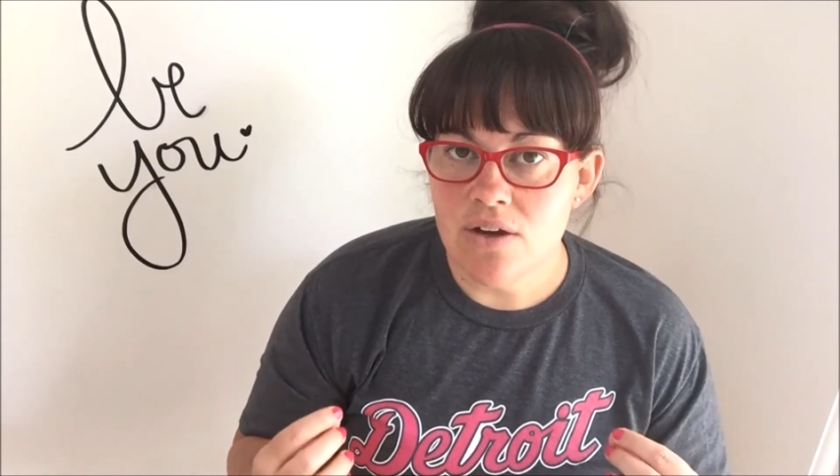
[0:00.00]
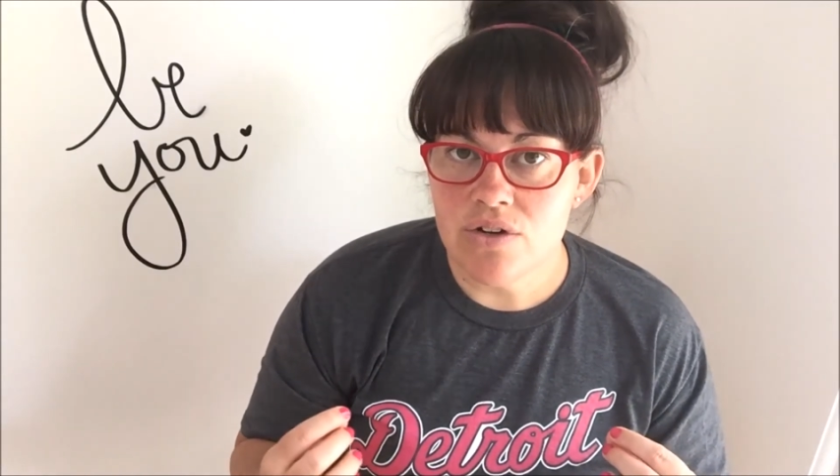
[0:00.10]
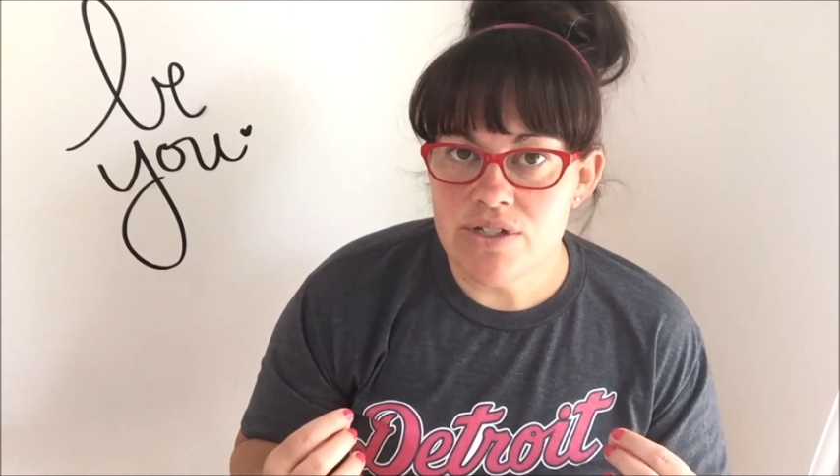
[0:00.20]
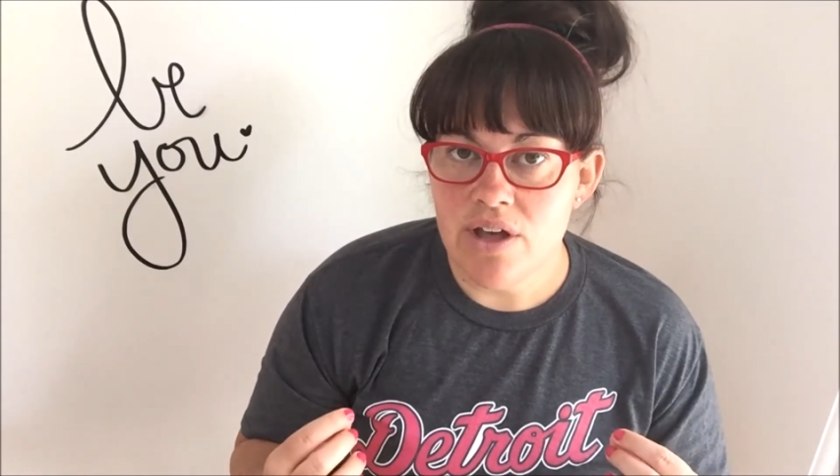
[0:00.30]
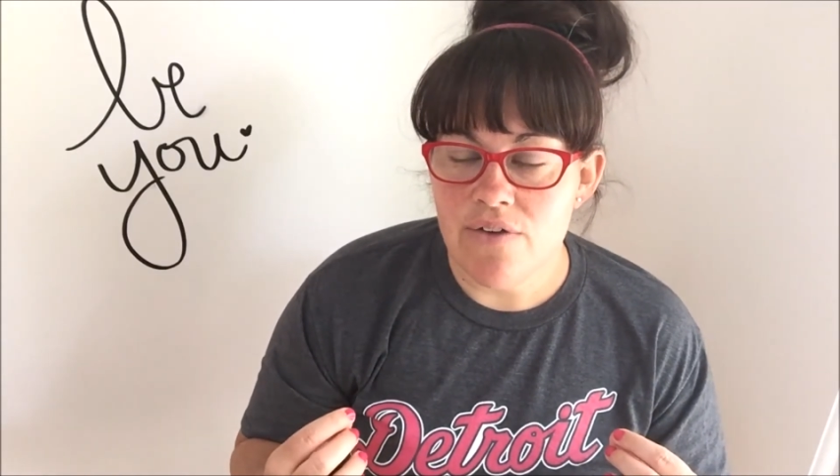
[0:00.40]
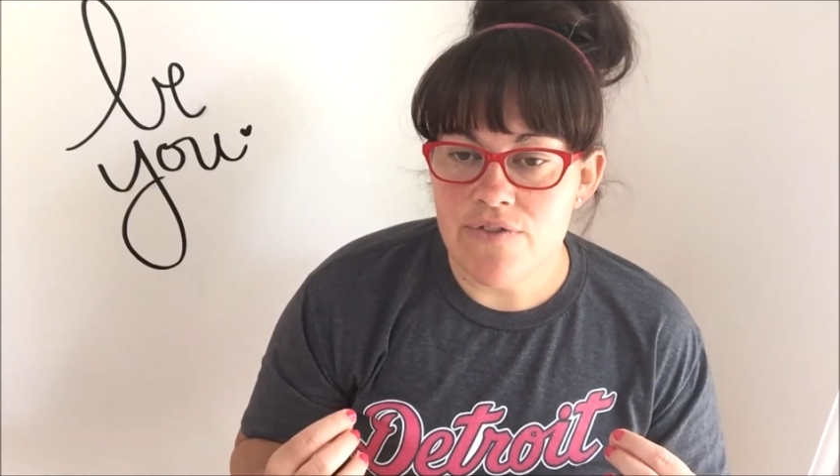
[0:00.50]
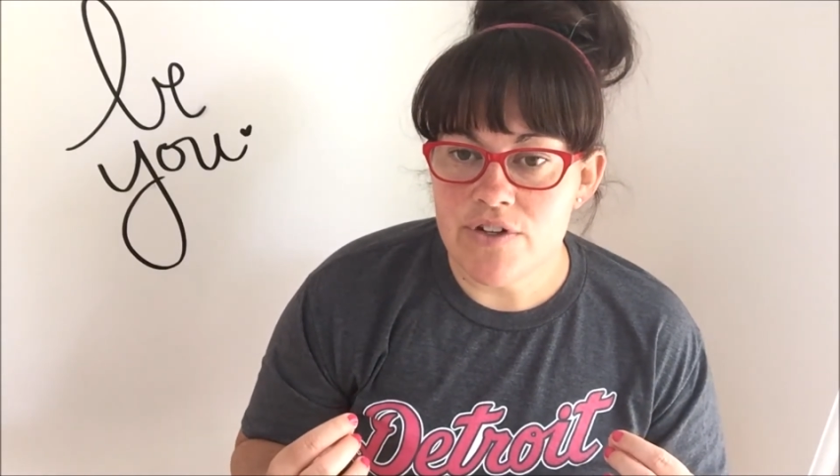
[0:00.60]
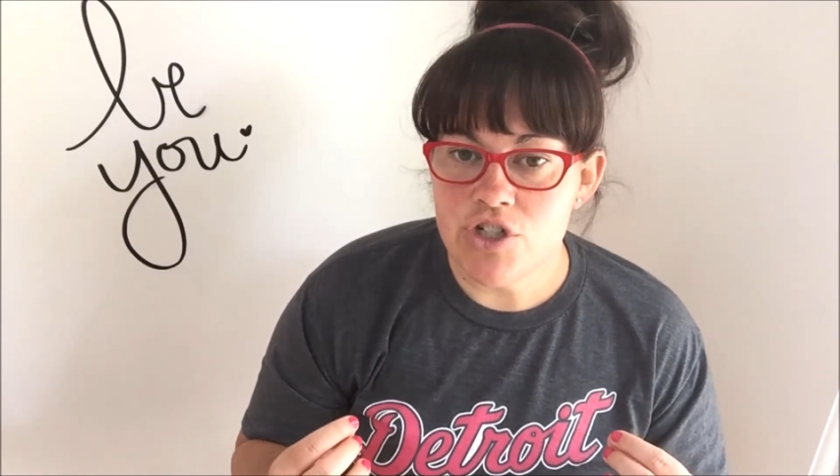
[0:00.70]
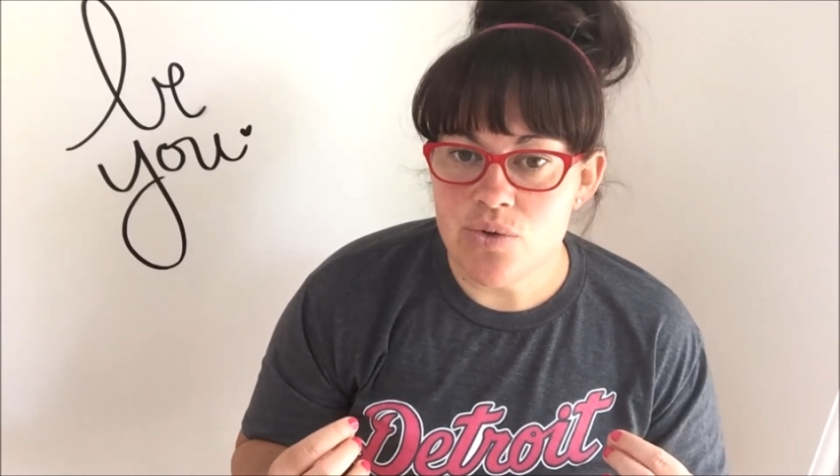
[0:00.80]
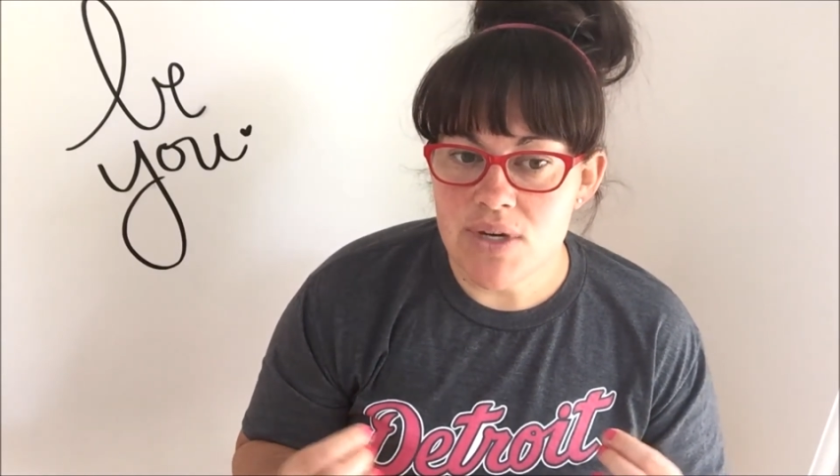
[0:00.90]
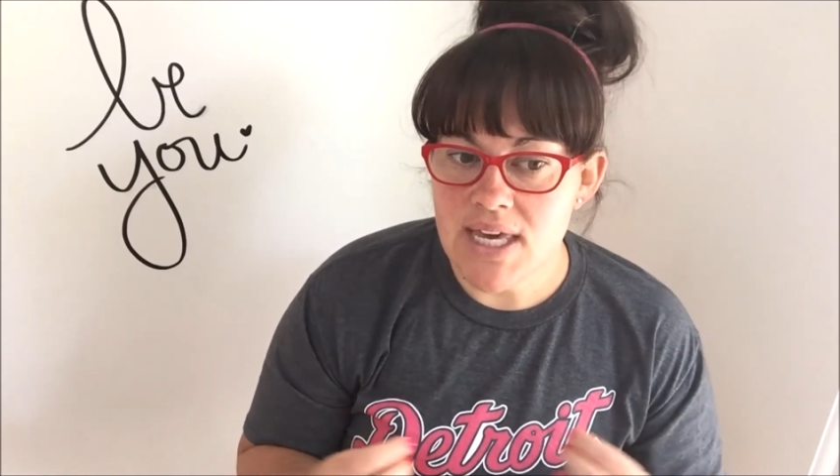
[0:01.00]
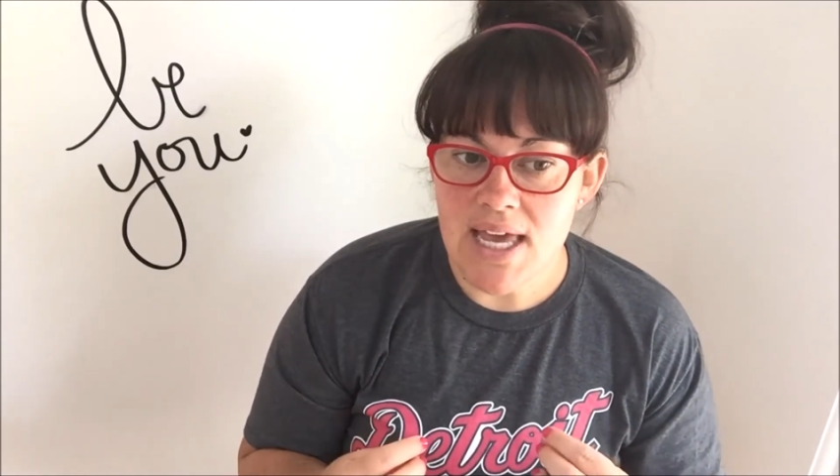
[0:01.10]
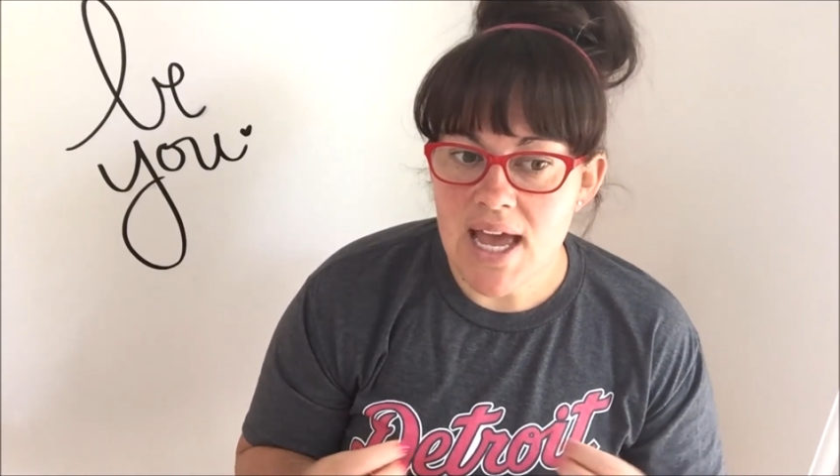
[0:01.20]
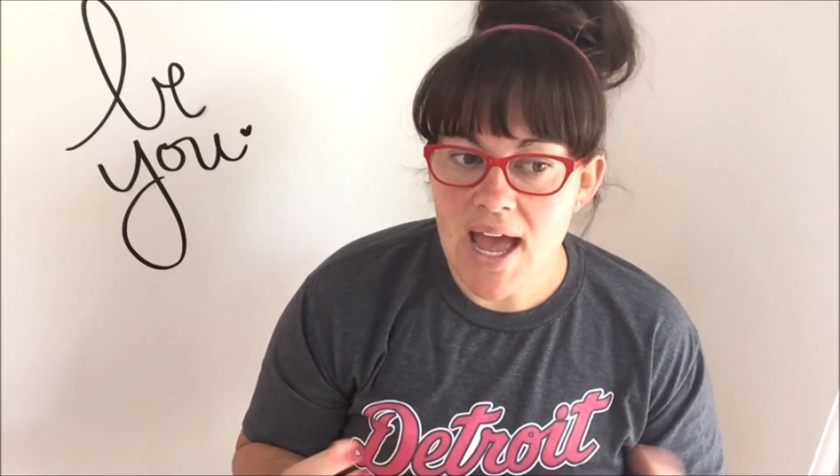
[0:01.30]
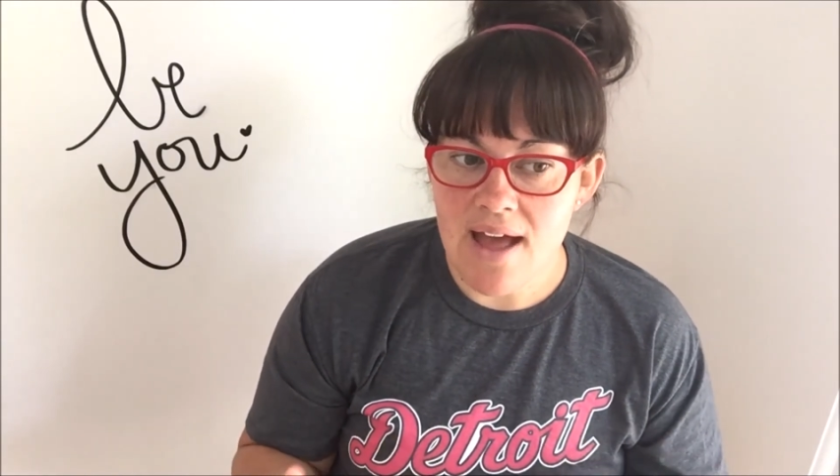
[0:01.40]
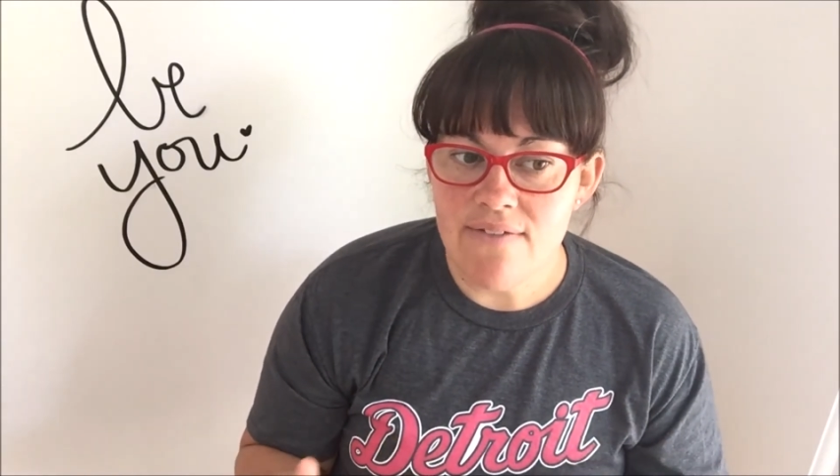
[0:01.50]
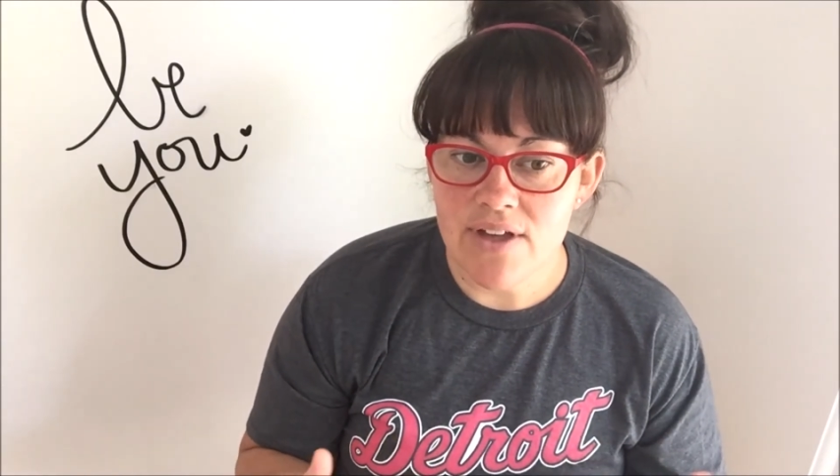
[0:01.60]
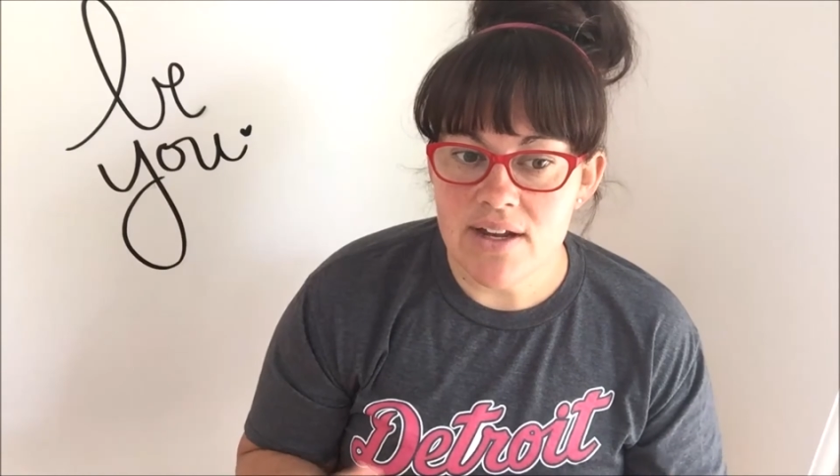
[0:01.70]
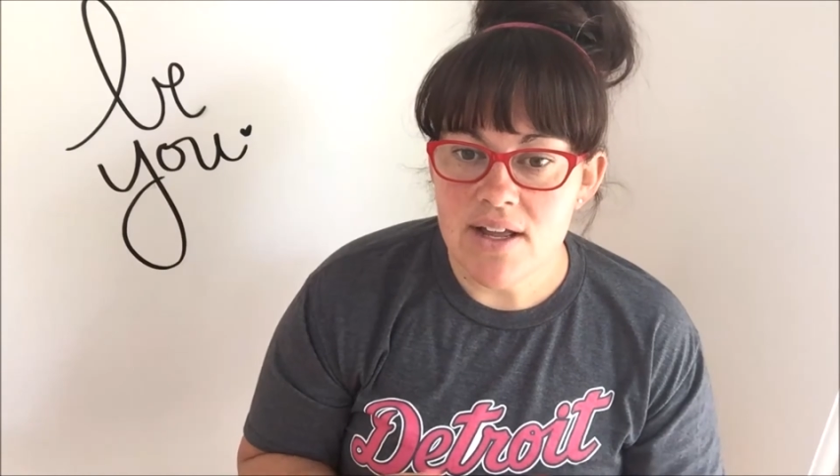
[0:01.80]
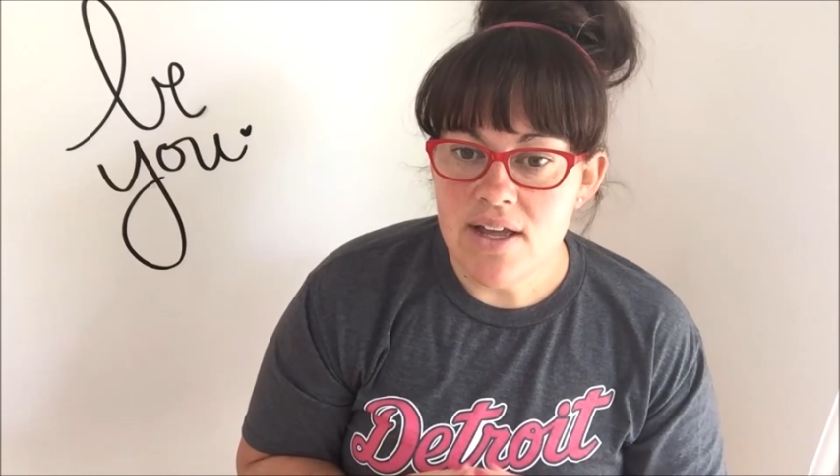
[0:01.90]
yourself that you can't have
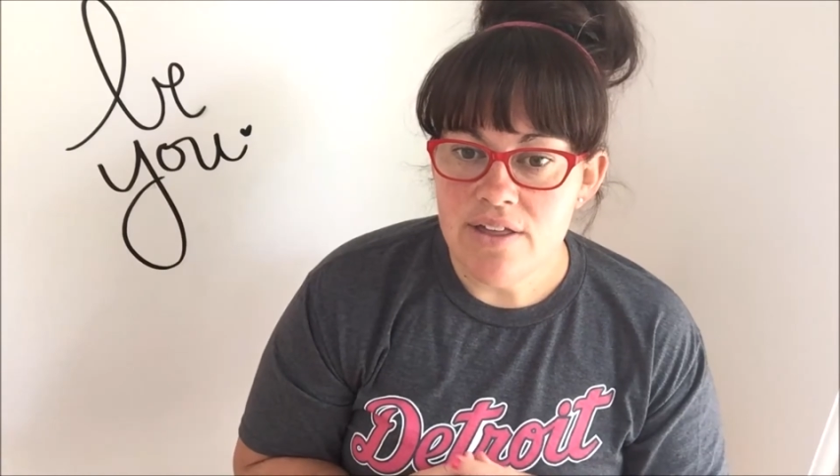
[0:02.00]
it,